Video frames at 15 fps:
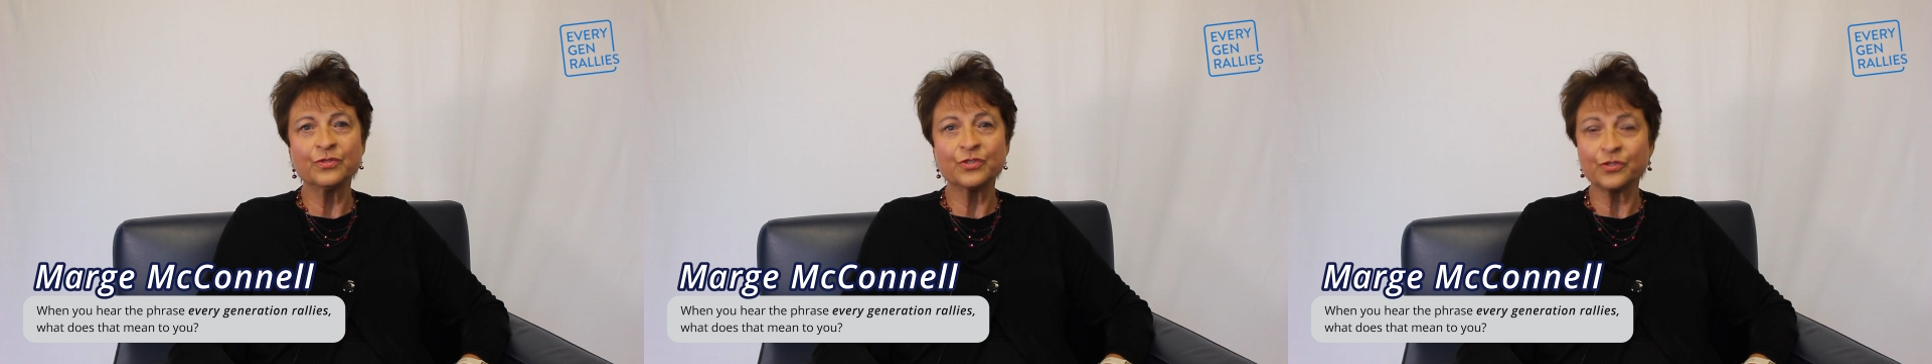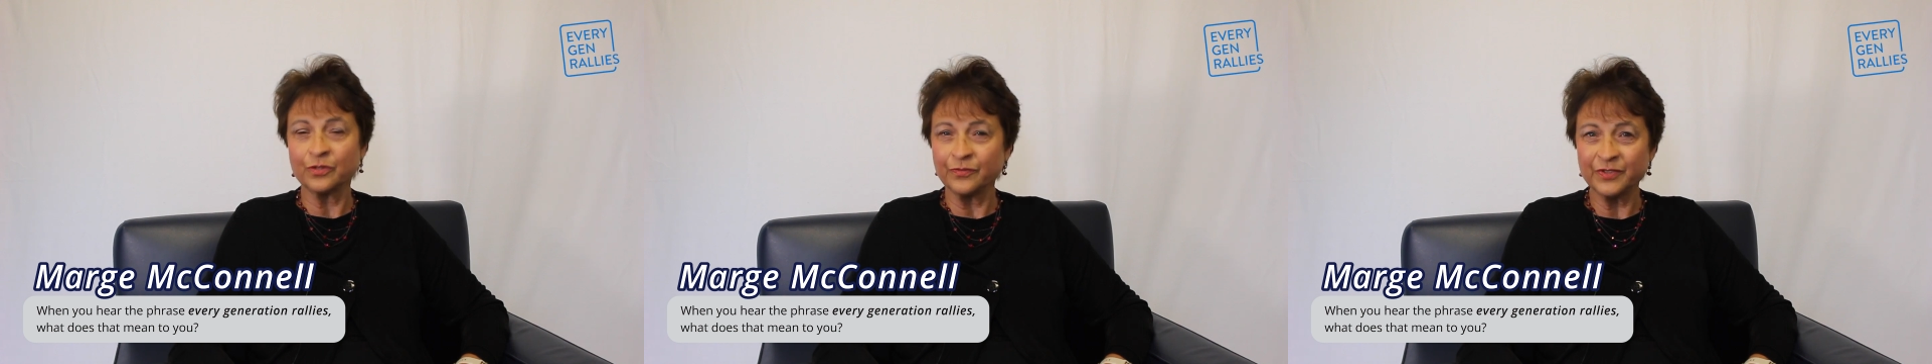
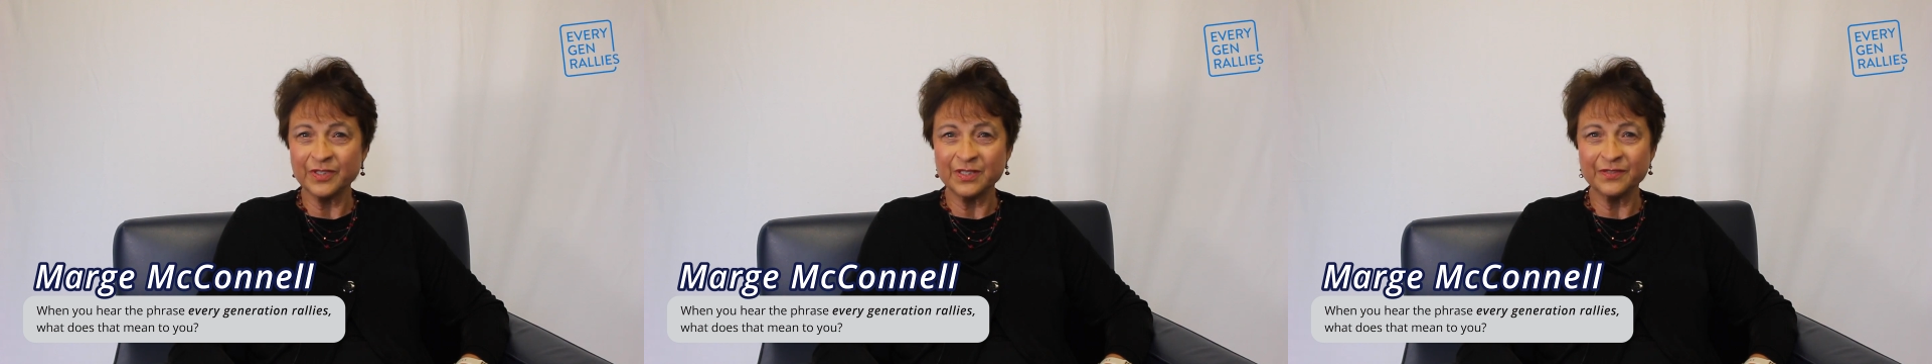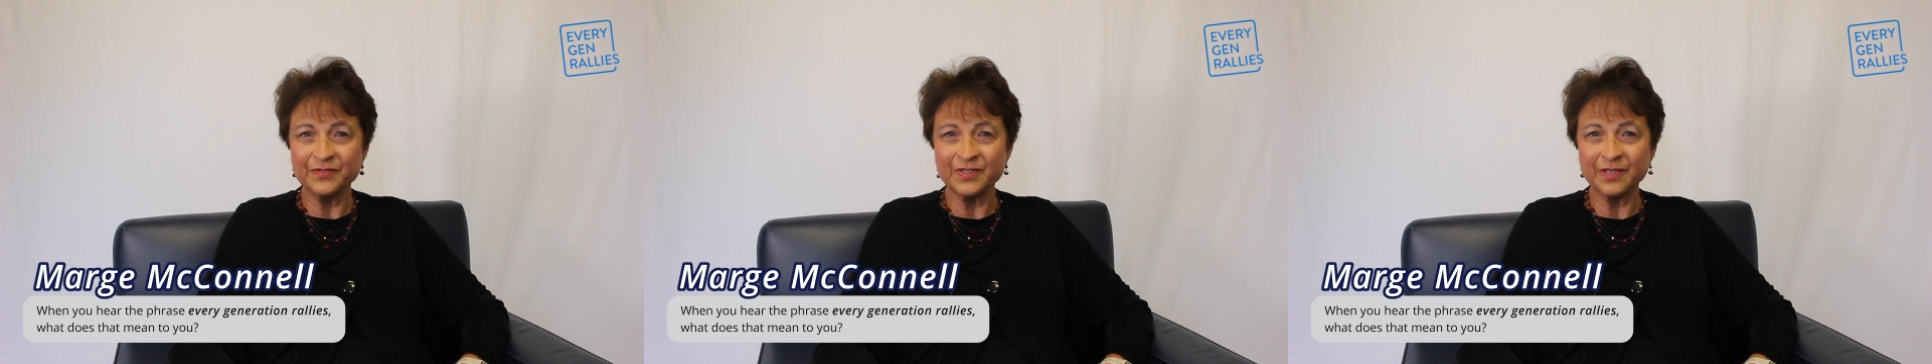
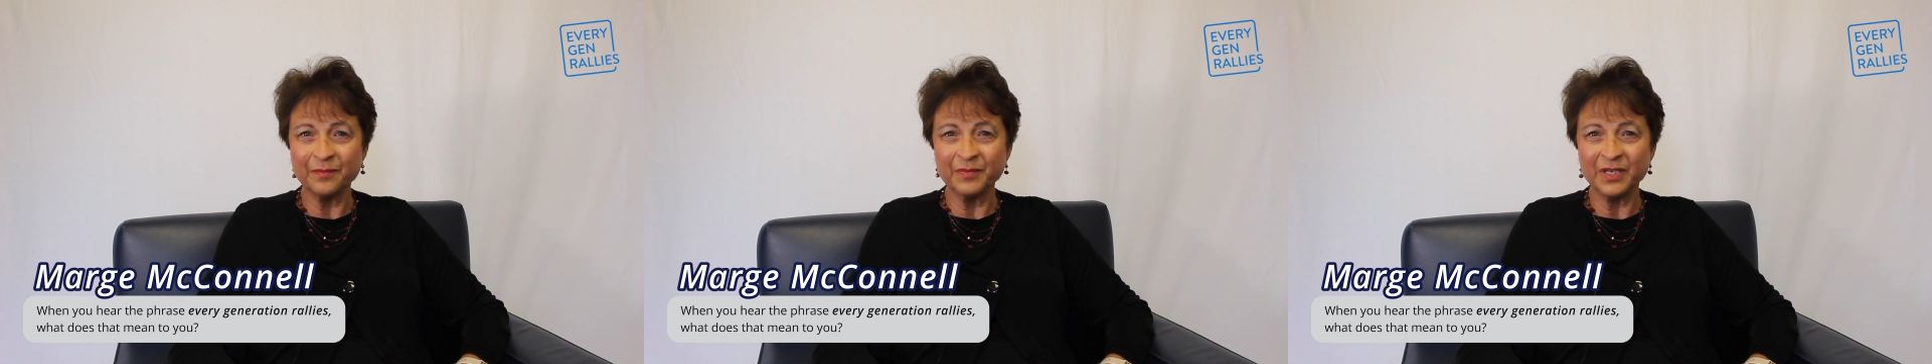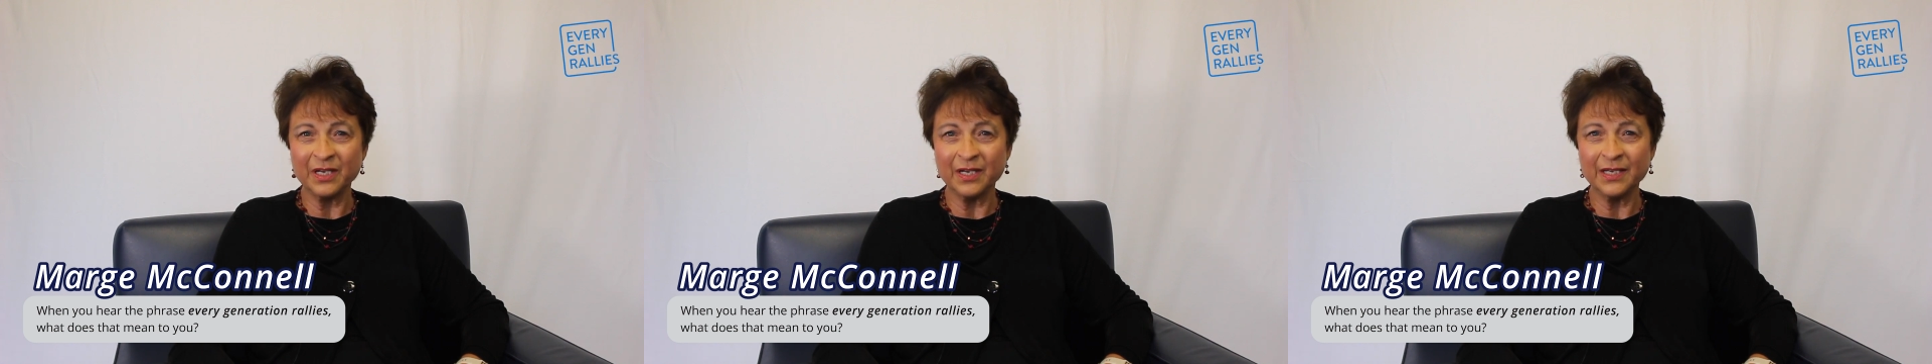service of
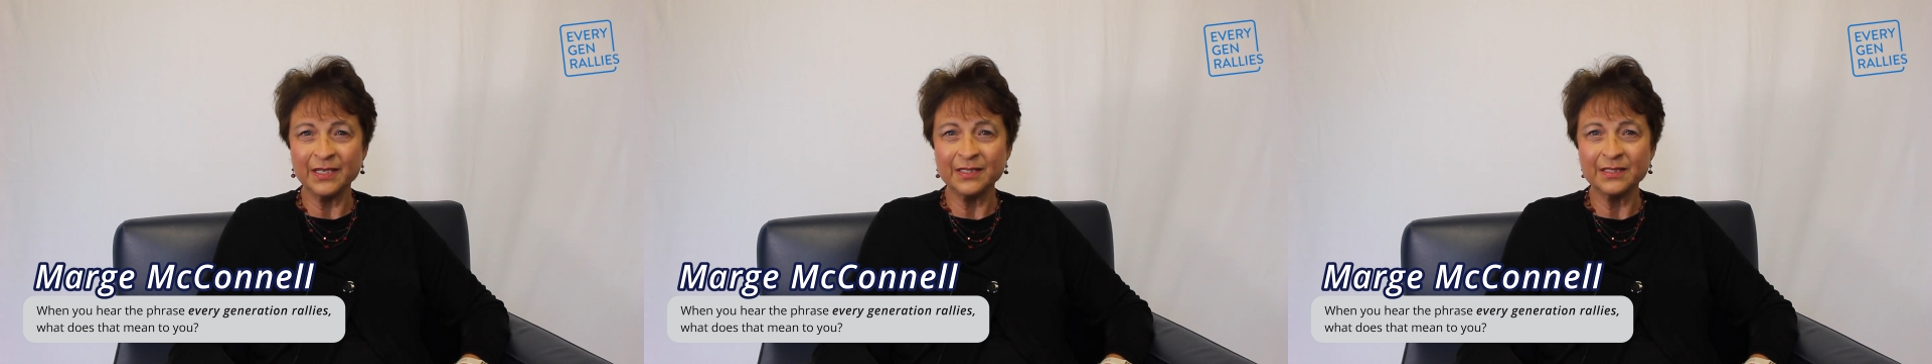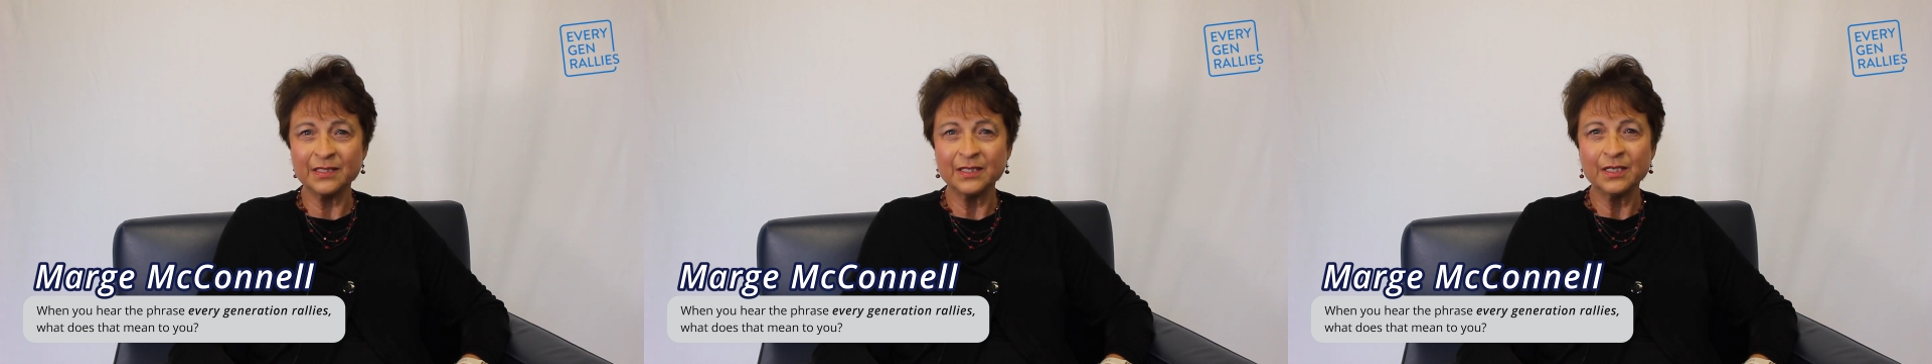some
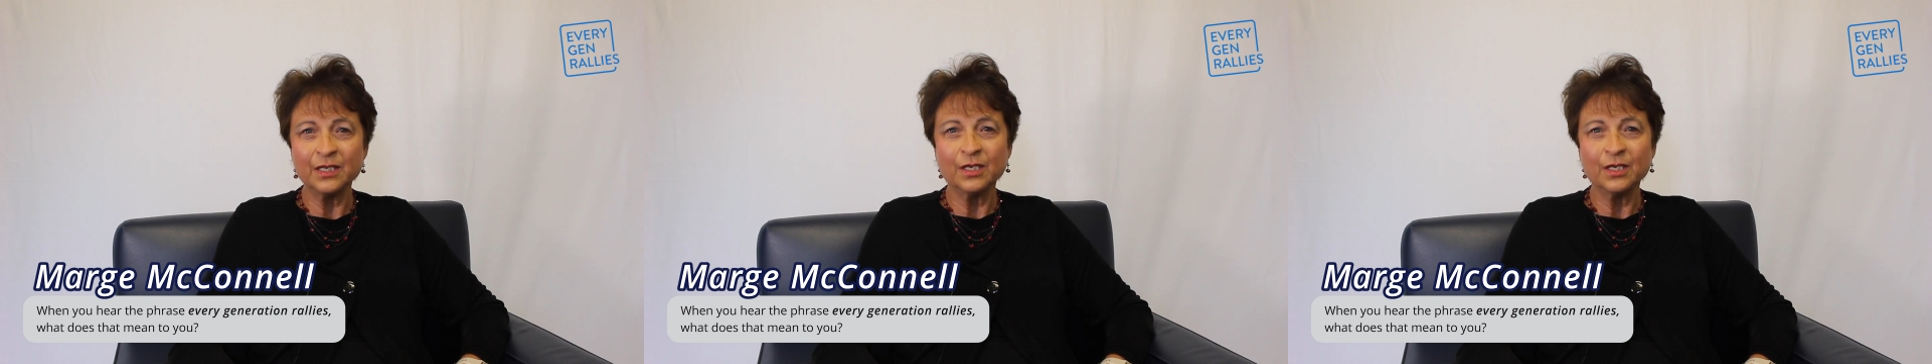kind,